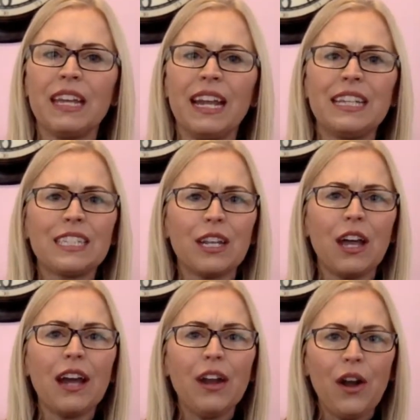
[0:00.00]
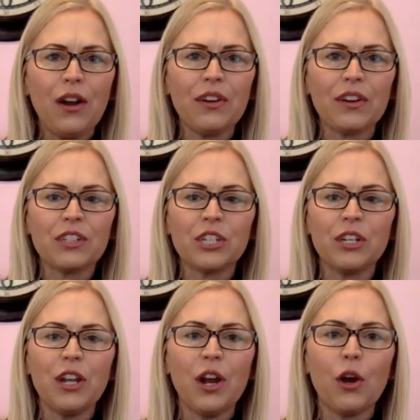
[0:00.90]
it's a lot harder to
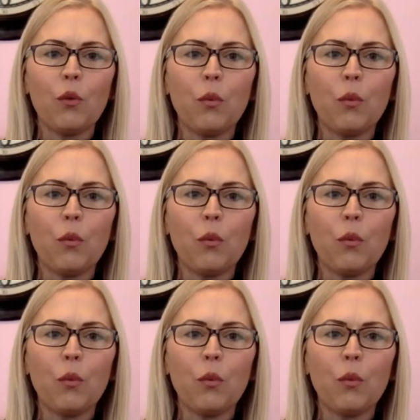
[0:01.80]
know